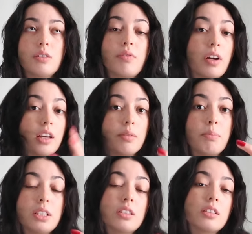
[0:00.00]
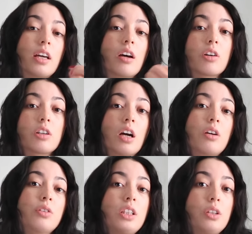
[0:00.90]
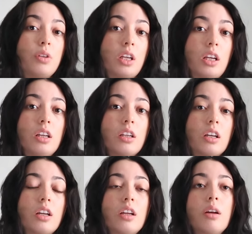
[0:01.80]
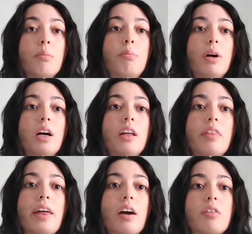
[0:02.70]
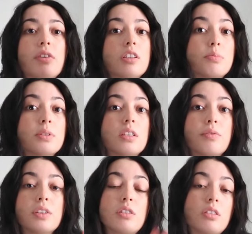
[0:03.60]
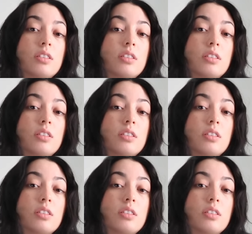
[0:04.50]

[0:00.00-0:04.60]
to find pieces that are not only unique, but that are very specific to the